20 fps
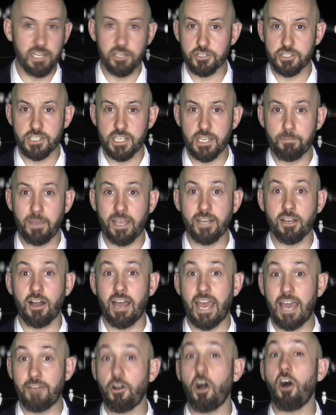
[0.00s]
or she may not
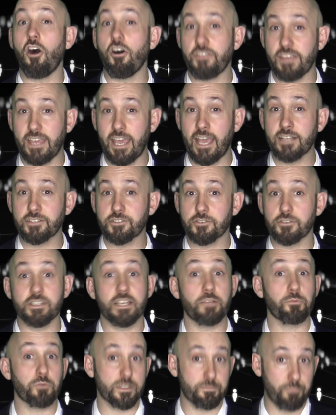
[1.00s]
have all the answers
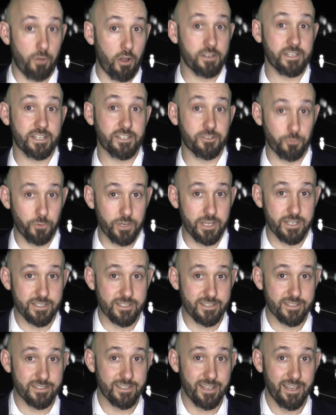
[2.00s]
in responding to
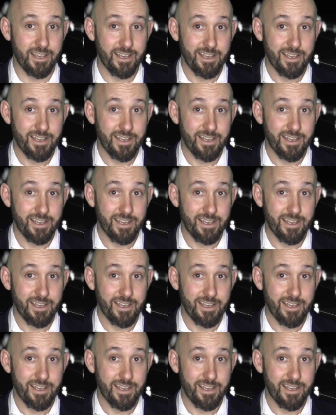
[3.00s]
risks.